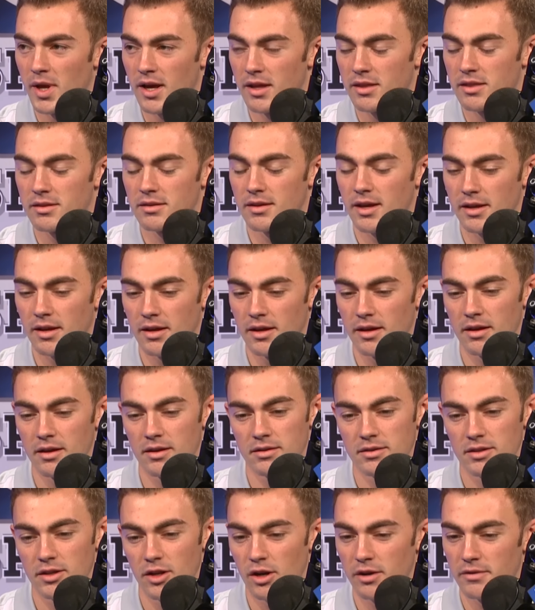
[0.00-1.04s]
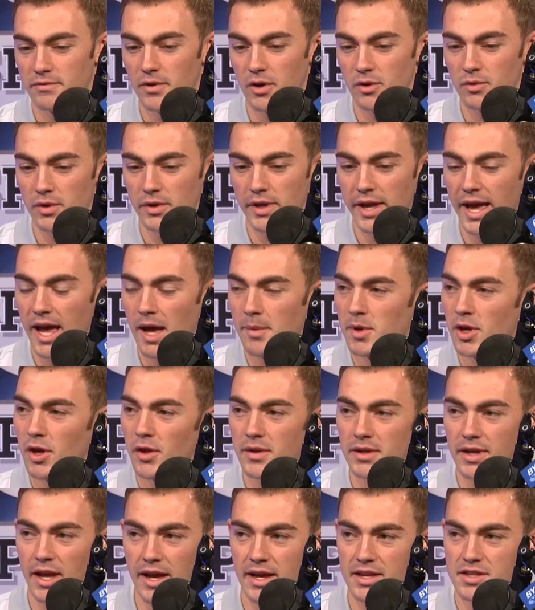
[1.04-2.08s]
I, you know, I felt really happy. All
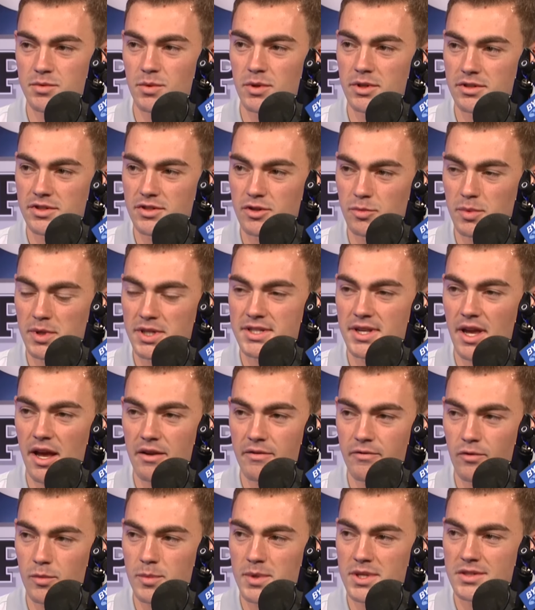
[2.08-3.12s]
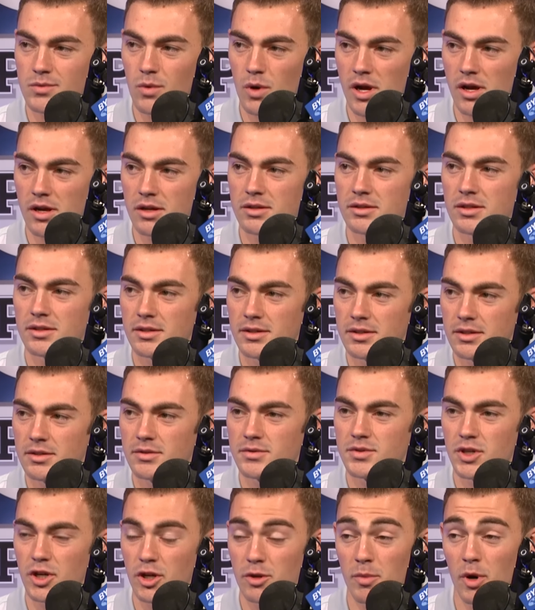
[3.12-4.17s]
the guys were super excited for me as well. It
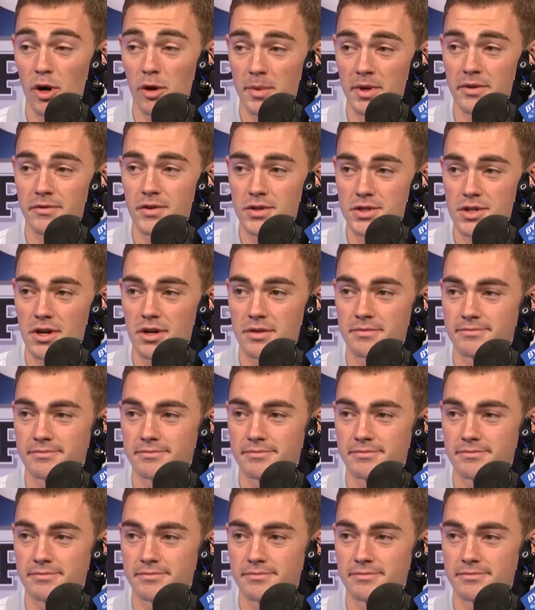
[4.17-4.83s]
was a good moment for sure.